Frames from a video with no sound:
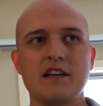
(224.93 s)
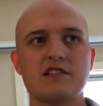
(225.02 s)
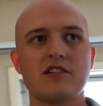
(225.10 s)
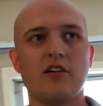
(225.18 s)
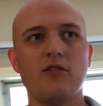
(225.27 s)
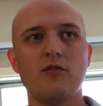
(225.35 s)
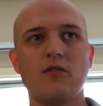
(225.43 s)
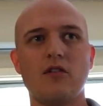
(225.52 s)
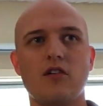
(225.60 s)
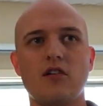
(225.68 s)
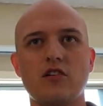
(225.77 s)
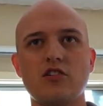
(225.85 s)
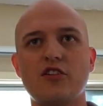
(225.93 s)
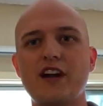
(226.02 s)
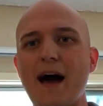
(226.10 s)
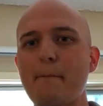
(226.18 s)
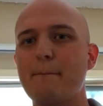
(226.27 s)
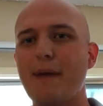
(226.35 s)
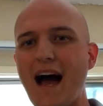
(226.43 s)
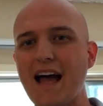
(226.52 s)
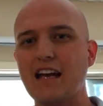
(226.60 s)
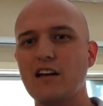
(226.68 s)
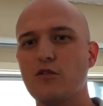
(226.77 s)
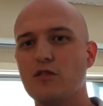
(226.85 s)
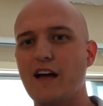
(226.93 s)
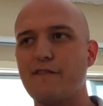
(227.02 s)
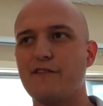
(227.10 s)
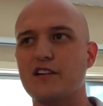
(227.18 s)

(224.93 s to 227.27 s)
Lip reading: So you're not buying new light